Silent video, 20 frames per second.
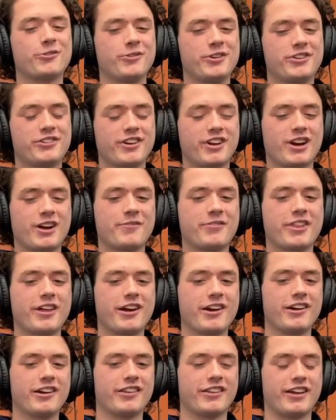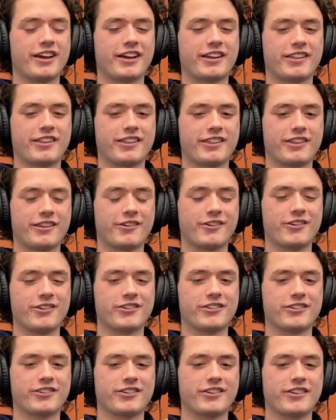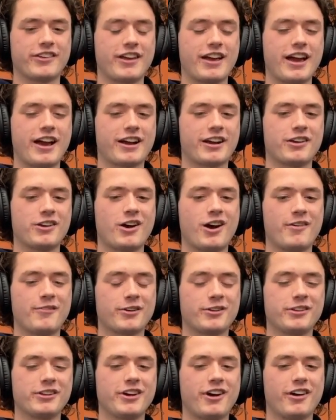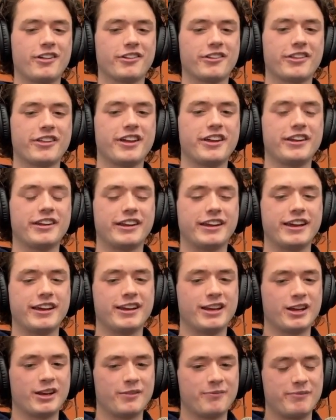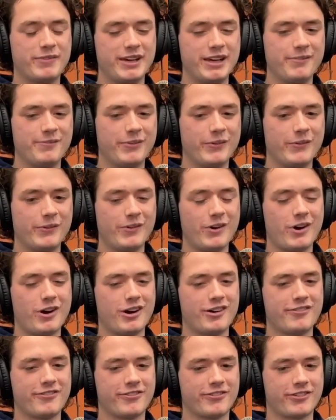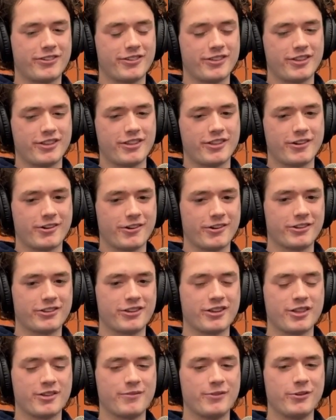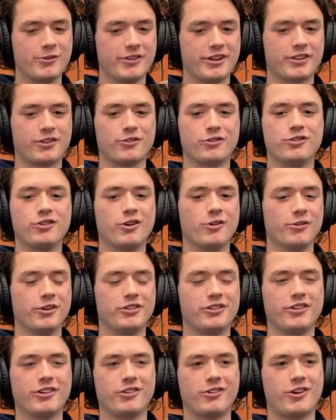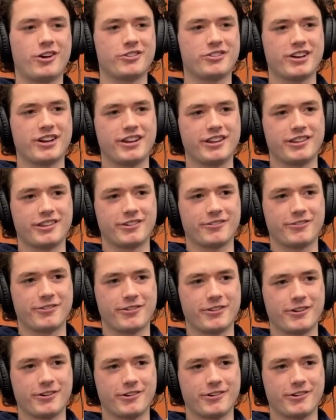we set up there, like there is economically, other than getting people off the Earth to the moon, like there's no reason to launch anything from the